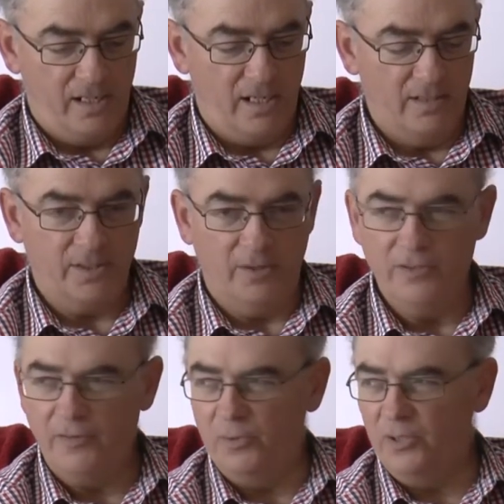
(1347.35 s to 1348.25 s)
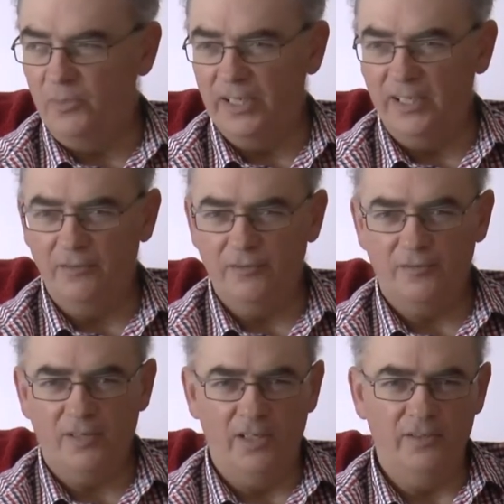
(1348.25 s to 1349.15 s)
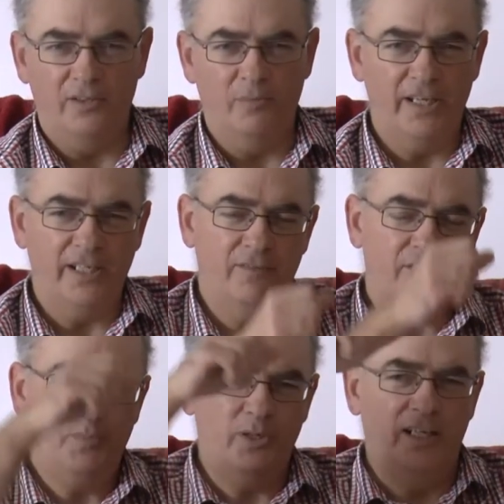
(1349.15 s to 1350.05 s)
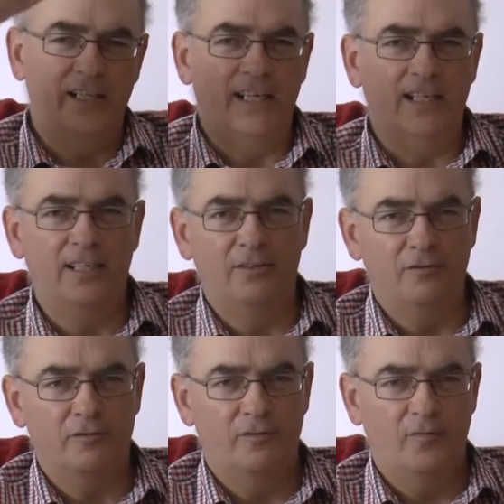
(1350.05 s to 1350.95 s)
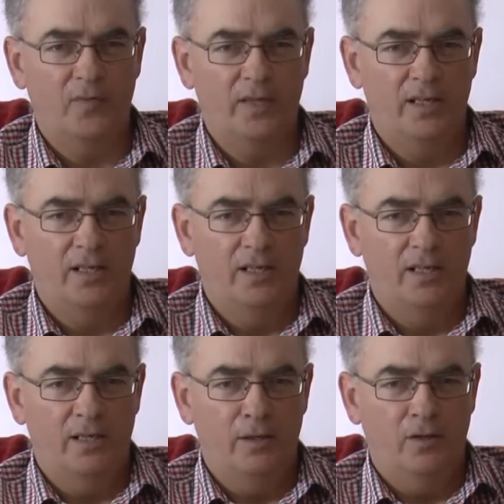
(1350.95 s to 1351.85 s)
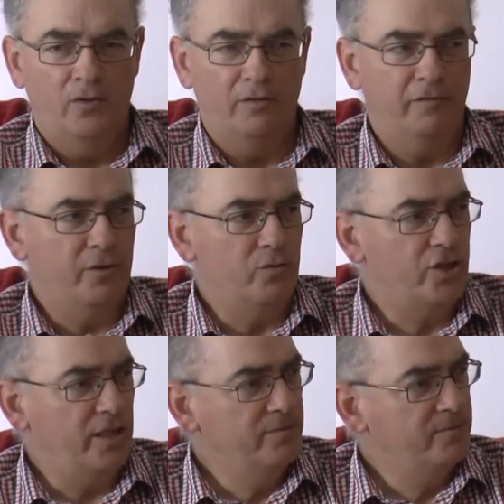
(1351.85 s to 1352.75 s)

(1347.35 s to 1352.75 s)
I sometimes feel we don't make enough, I don't make enough, let's put it like that, of the future